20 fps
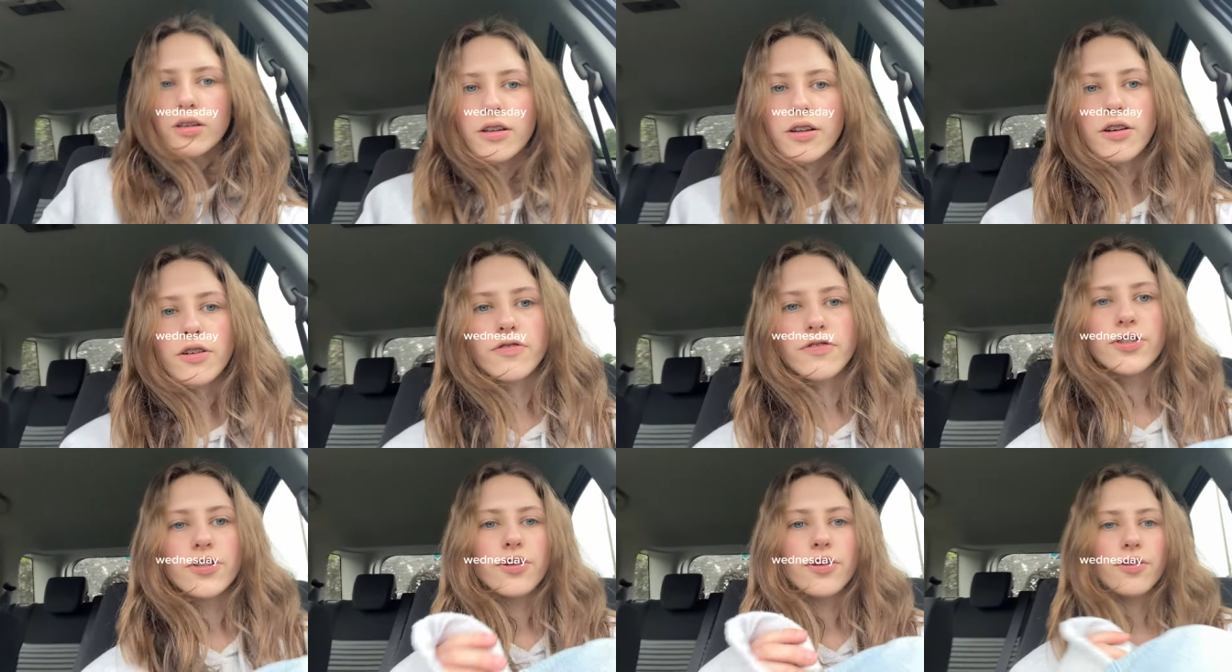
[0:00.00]
Good
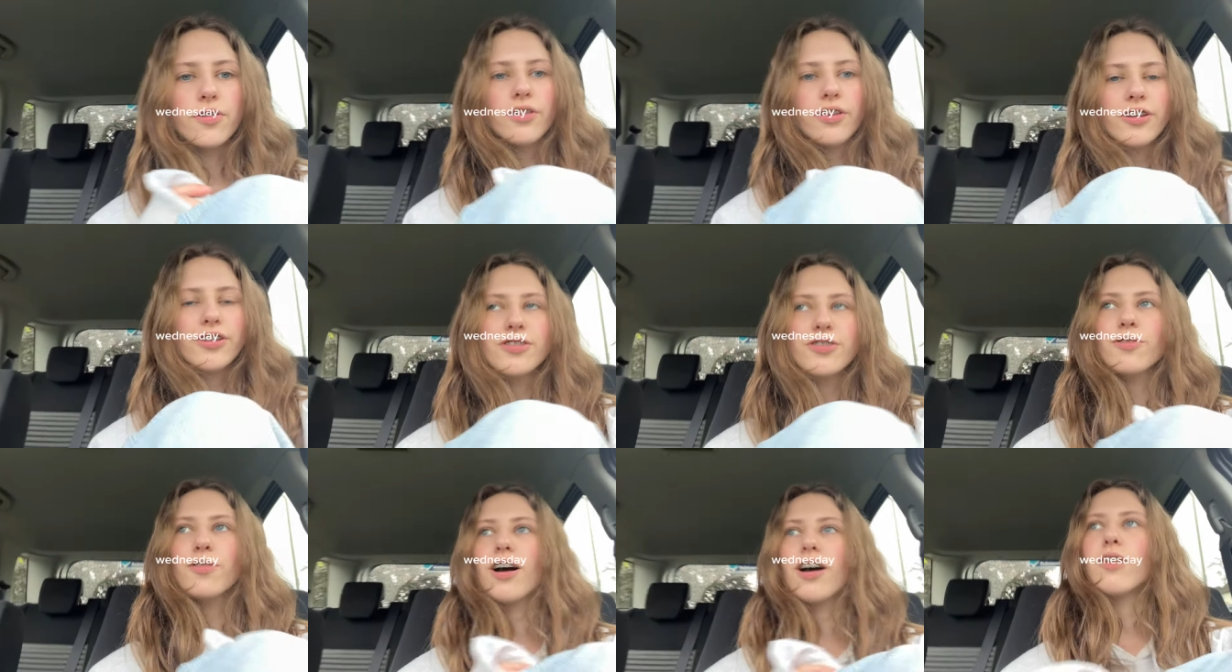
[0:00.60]
afternoon, I
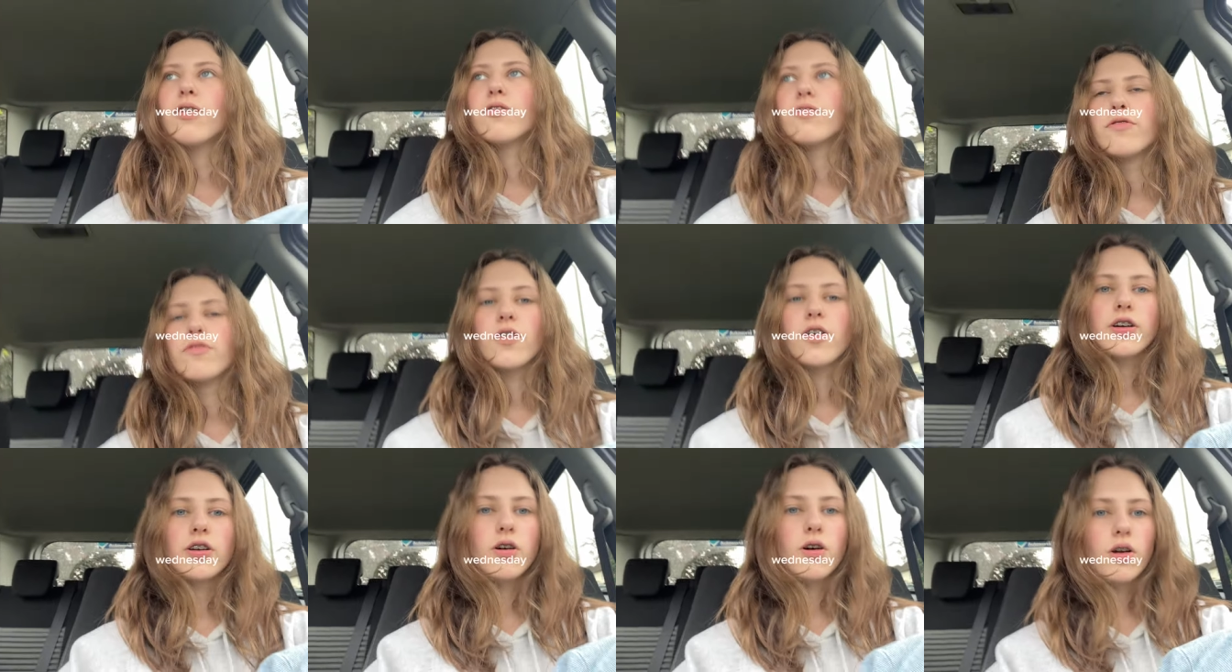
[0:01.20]
just got out
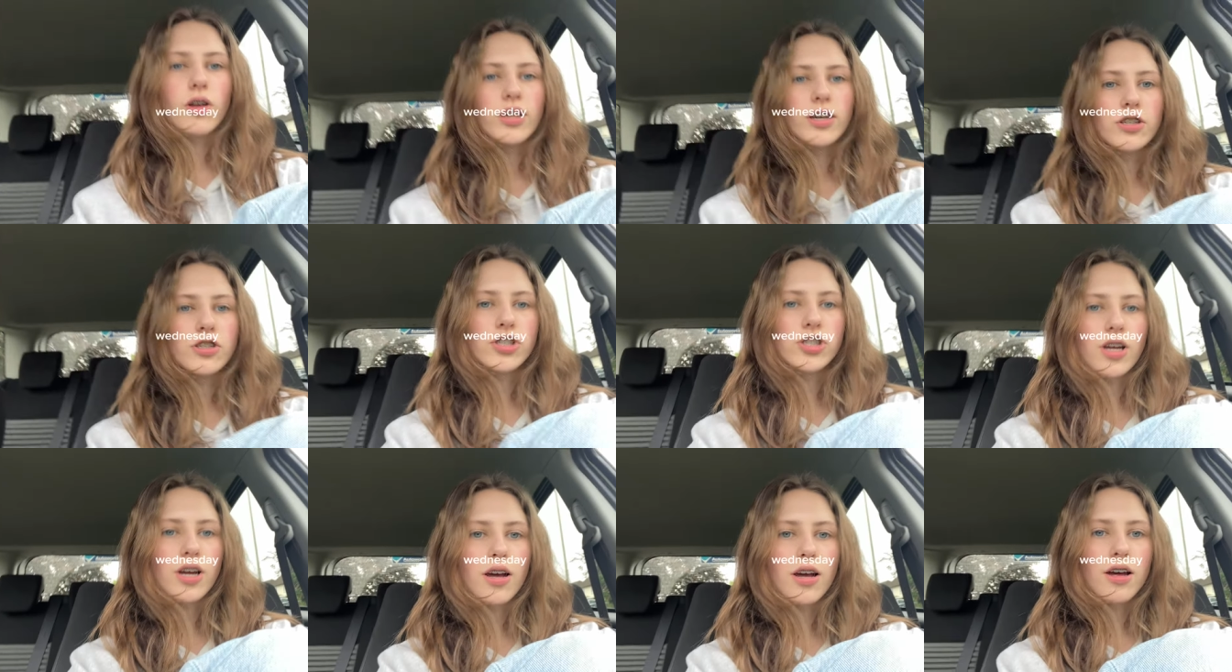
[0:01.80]
of
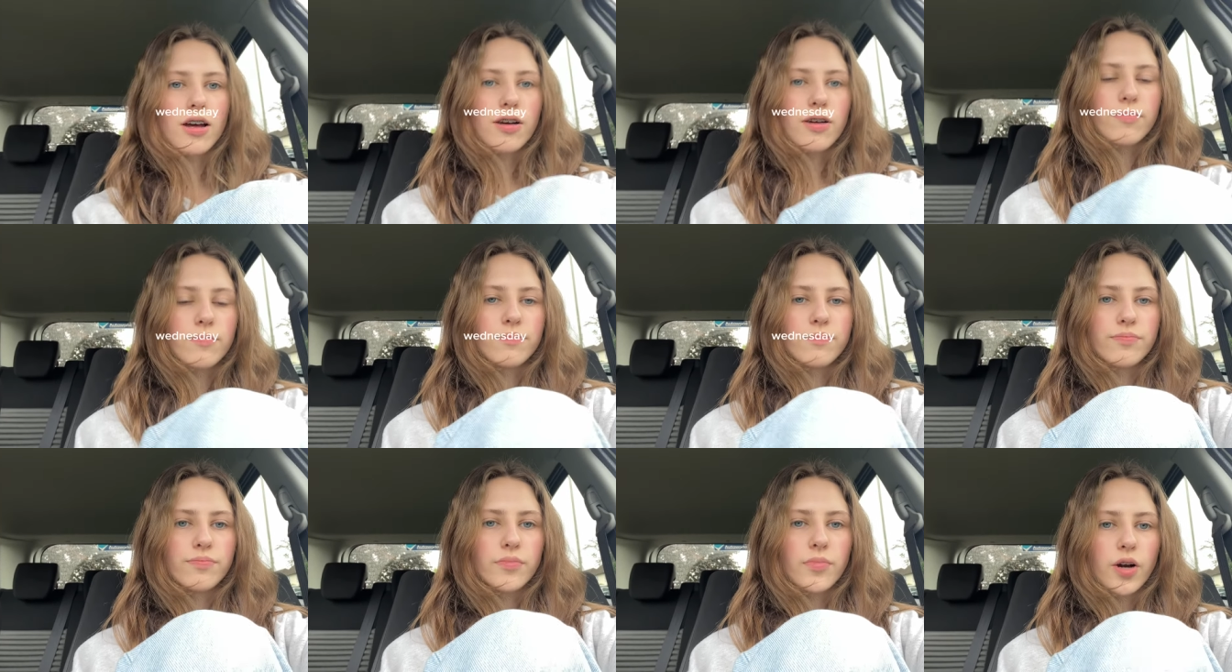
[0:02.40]
college.
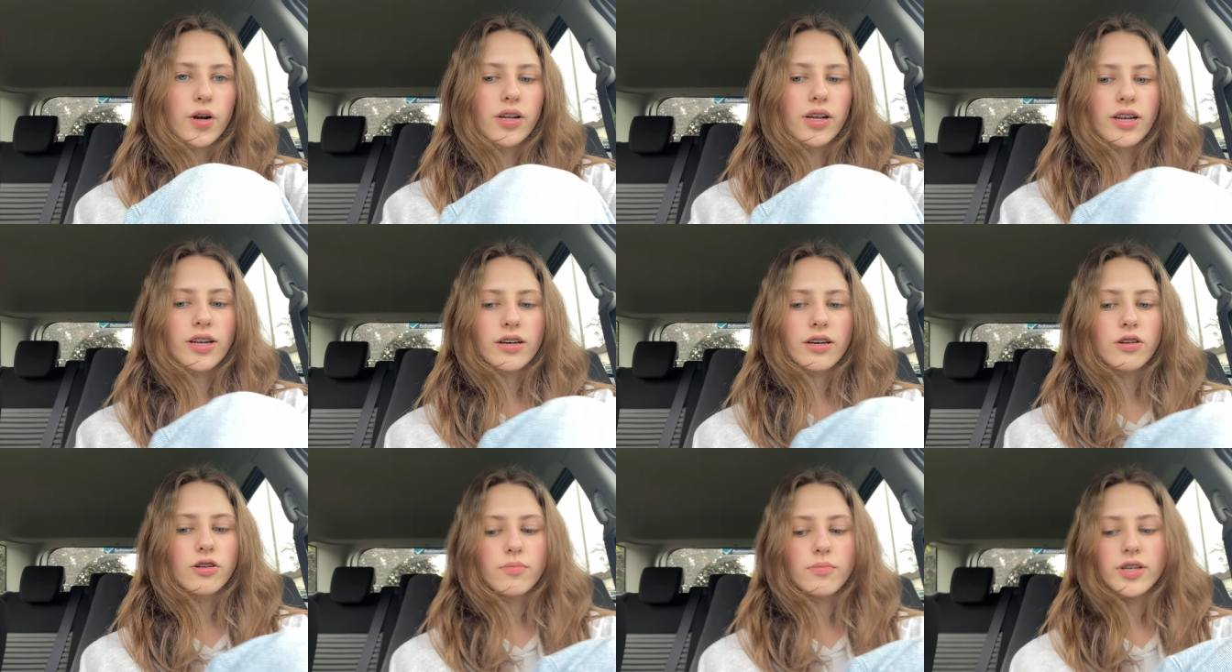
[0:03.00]
Um, I only had
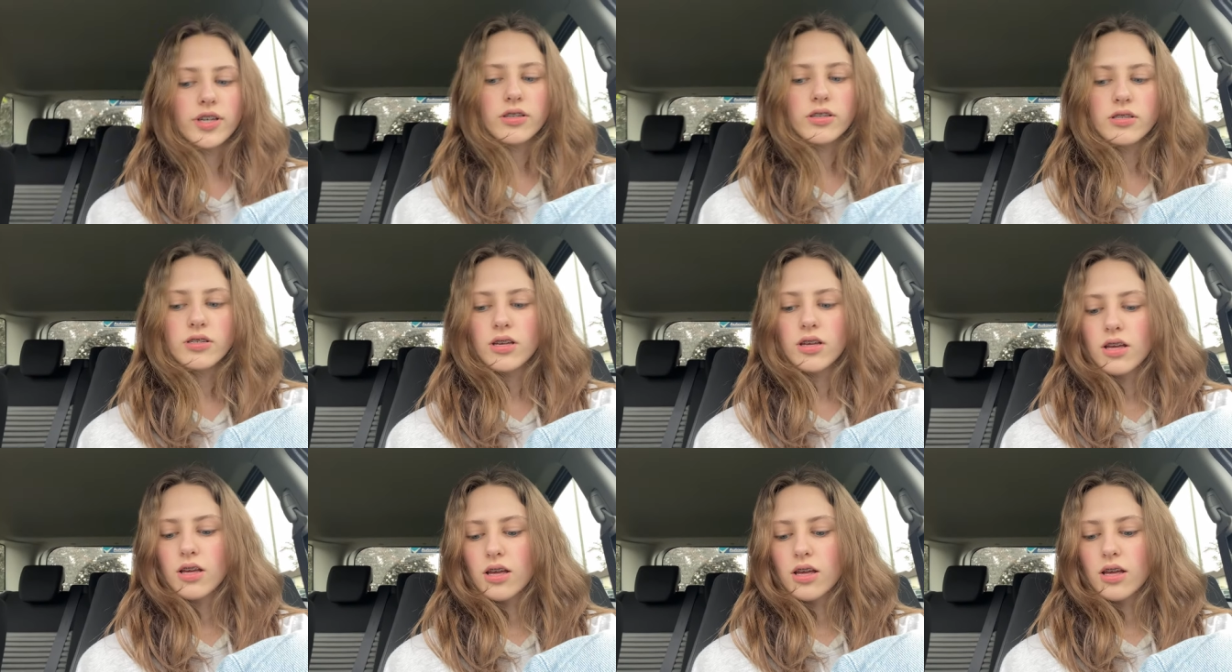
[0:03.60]
economics.